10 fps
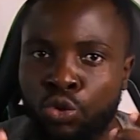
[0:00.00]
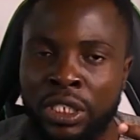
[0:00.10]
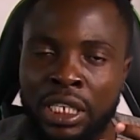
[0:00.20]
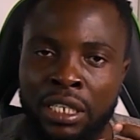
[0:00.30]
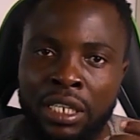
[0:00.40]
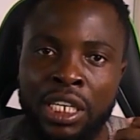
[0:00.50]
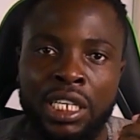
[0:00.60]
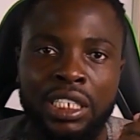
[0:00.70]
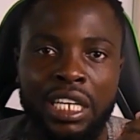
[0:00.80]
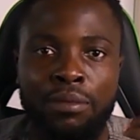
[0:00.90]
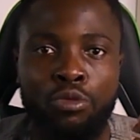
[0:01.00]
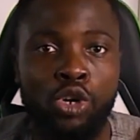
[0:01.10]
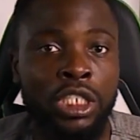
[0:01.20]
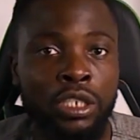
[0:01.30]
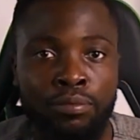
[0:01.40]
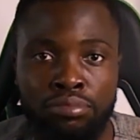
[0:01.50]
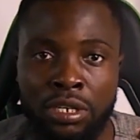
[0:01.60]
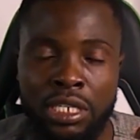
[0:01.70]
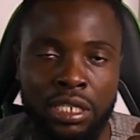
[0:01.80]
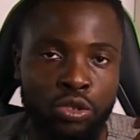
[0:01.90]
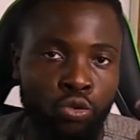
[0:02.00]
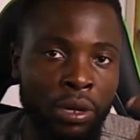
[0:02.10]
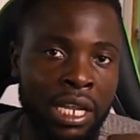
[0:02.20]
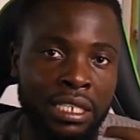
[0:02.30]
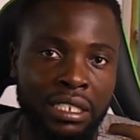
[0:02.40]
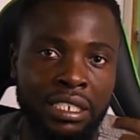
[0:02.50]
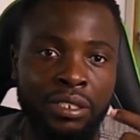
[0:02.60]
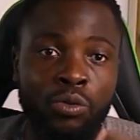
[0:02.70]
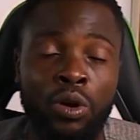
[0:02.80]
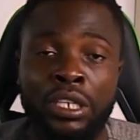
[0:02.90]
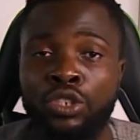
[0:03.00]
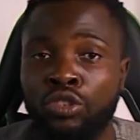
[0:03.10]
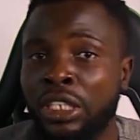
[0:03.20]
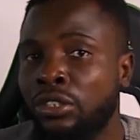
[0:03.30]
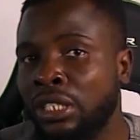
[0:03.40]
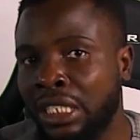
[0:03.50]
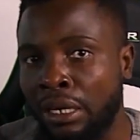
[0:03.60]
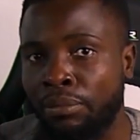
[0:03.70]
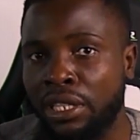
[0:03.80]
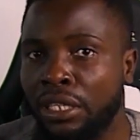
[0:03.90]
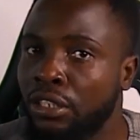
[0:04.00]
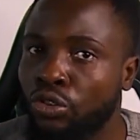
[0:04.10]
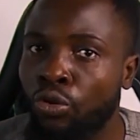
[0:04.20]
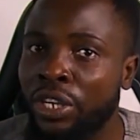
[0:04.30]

using some audio books to be listening whilst you are doing something.